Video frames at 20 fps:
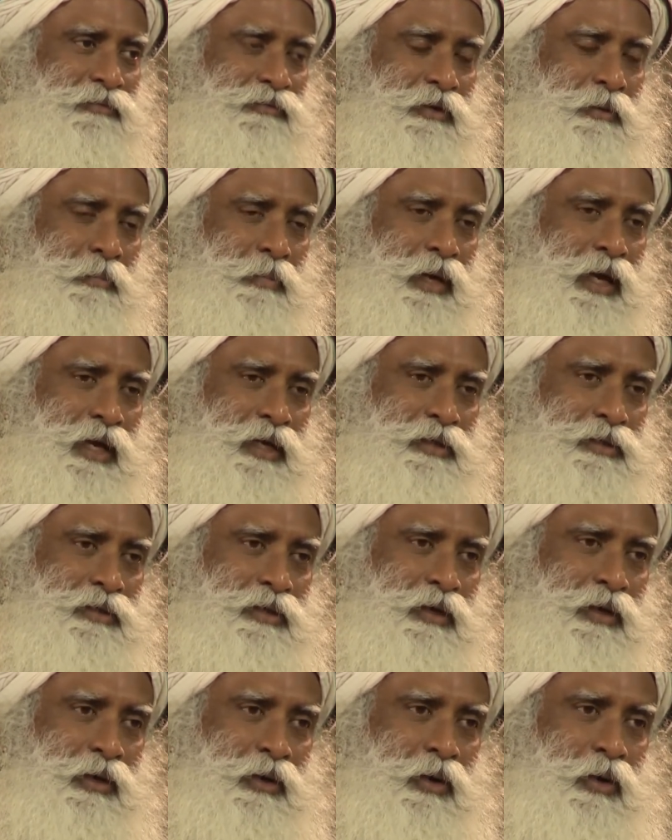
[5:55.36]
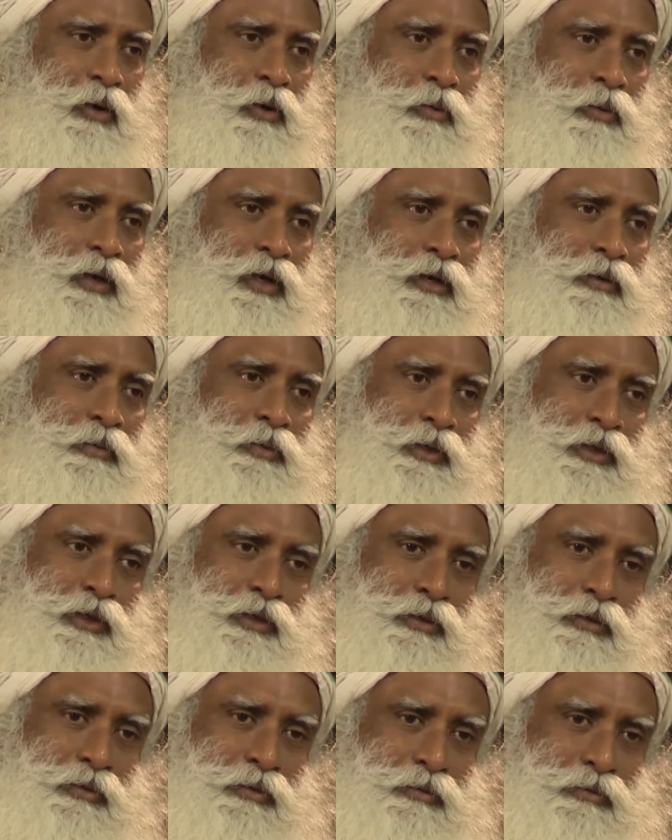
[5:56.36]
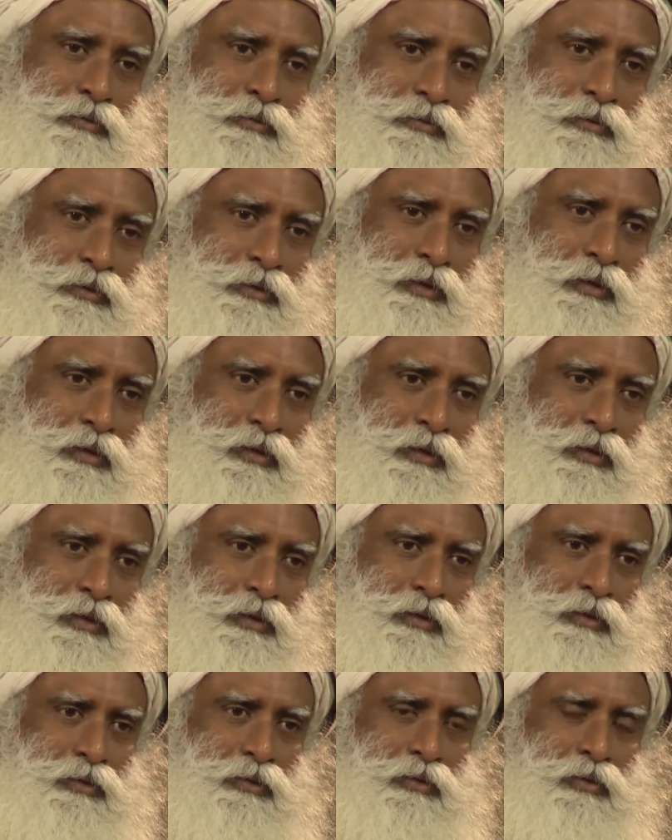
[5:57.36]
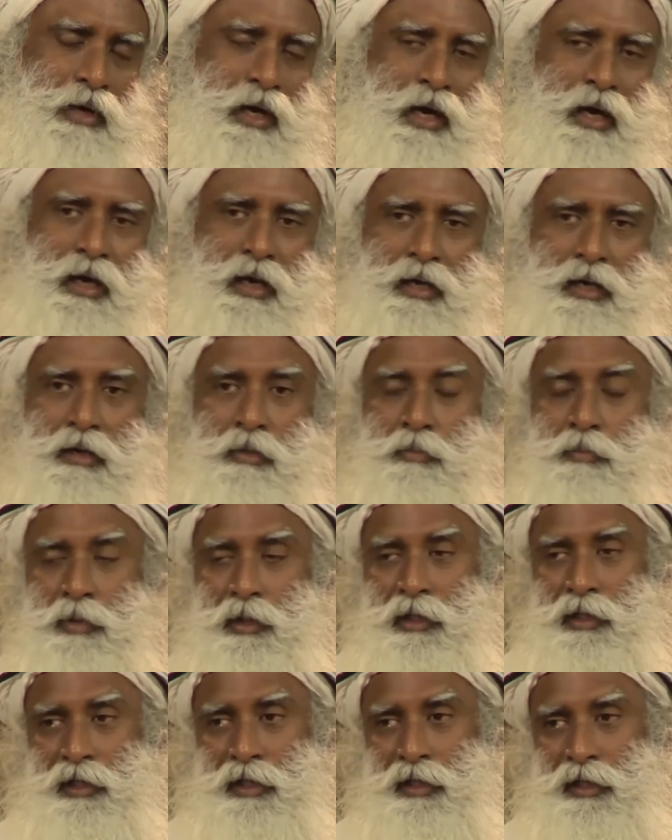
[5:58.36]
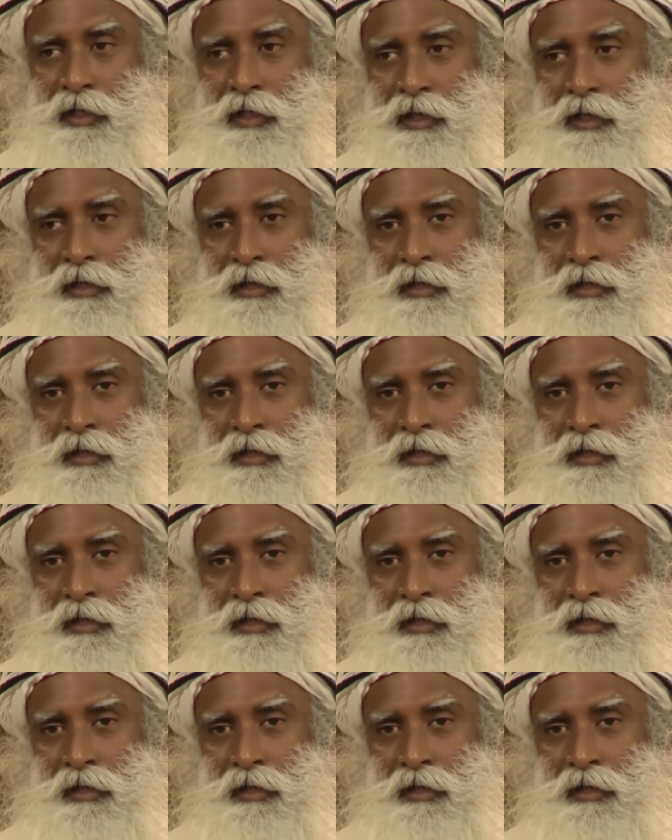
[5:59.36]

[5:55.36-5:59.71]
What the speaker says: of the past are over with you. You are a completely